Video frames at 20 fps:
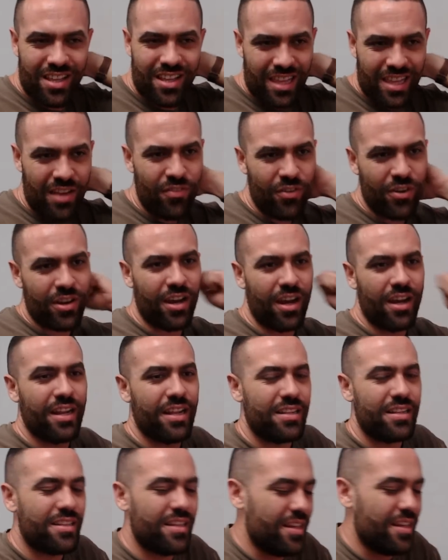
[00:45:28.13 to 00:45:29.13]
A lever gun,
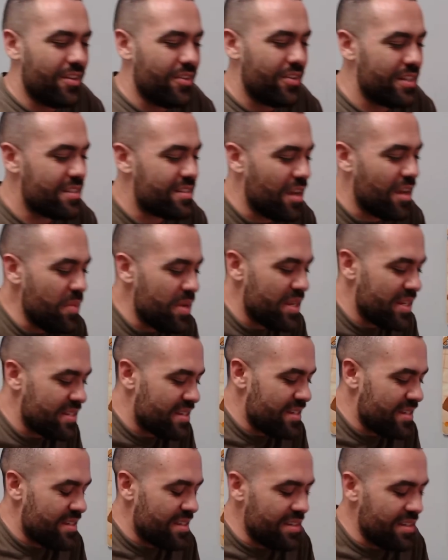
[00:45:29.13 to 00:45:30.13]
in some
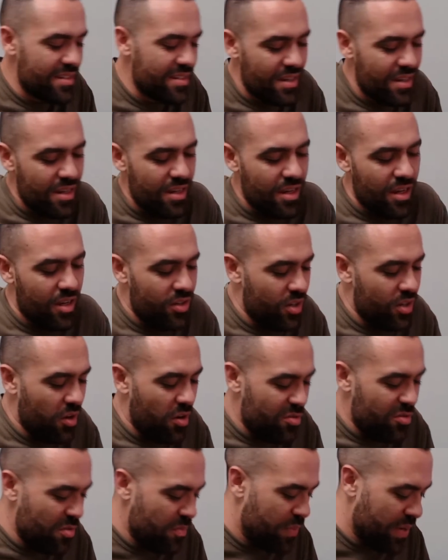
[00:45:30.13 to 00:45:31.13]
instances,
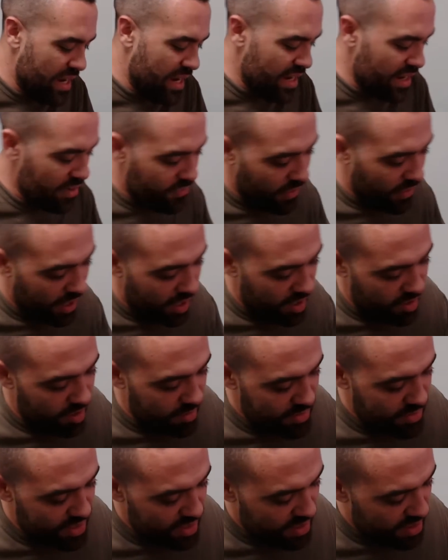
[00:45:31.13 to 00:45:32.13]
repeating
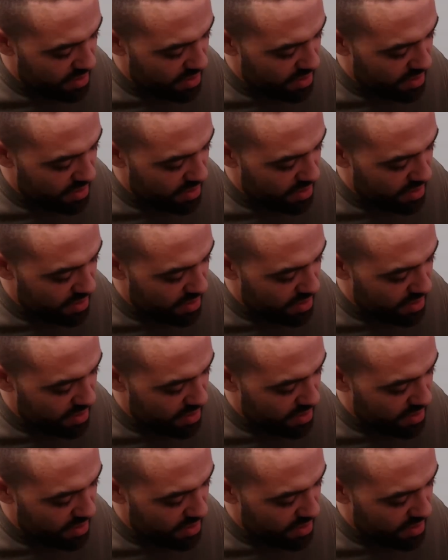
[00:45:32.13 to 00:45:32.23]
firearms.